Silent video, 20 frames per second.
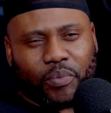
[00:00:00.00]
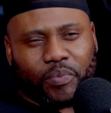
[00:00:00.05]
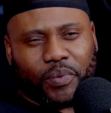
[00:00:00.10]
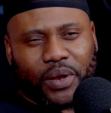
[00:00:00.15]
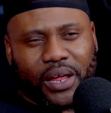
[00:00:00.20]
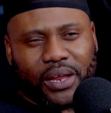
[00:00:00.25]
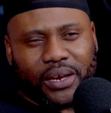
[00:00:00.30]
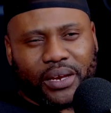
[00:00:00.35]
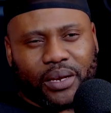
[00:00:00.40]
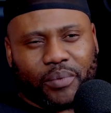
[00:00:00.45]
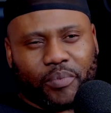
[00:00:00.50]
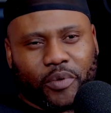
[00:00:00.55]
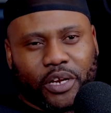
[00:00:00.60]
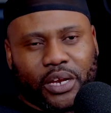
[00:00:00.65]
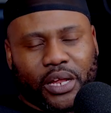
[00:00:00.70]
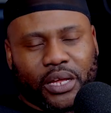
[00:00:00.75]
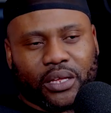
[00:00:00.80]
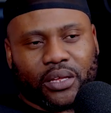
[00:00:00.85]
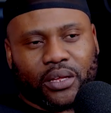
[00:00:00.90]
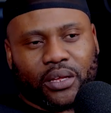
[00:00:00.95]
we planned it,
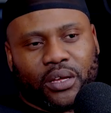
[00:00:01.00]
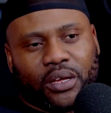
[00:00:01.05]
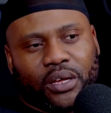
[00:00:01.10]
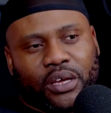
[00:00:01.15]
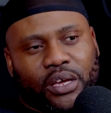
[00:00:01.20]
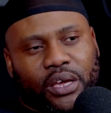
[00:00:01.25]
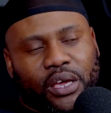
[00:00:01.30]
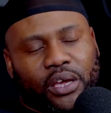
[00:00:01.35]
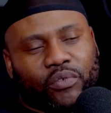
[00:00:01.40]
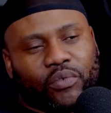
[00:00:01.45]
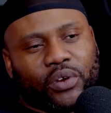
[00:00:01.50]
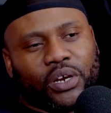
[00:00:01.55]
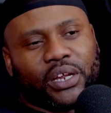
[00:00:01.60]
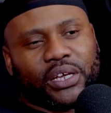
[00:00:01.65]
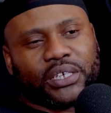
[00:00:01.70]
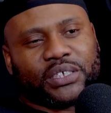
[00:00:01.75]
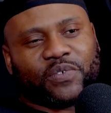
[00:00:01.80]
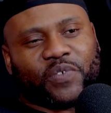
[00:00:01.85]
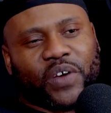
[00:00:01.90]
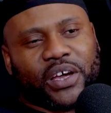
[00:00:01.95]
but like it
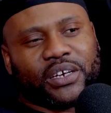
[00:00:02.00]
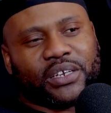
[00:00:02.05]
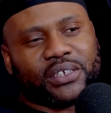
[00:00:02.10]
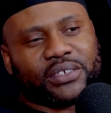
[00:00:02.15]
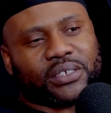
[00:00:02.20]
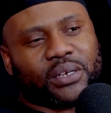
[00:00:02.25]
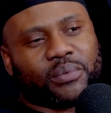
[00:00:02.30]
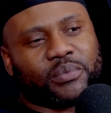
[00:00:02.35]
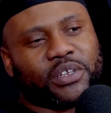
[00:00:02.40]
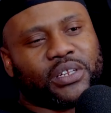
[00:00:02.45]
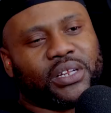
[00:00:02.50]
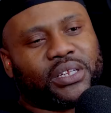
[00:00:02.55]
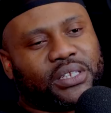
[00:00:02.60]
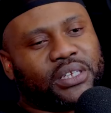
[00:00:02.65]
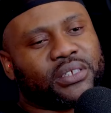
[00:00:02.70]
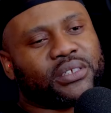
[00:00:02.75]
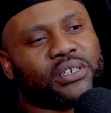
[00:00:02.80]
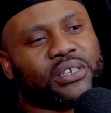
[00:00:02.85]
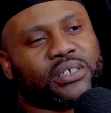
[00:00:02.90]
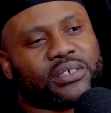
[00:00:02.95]
really is finding something that
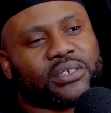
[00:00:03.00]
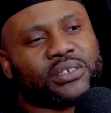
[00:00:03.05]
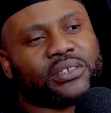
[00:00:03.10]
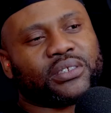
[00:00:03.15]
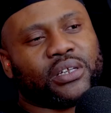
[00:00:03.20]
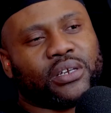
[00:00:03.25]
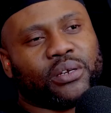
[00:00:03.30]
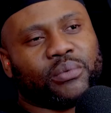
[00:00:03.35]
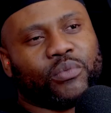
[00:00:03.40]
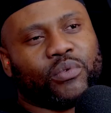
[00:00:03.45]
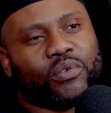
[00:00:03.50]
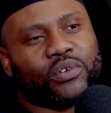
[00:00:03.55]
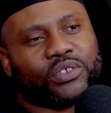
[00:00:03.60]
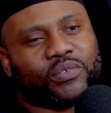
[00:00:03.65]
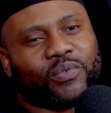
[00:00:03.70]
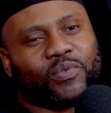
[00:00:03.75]
doesn't exist anymore.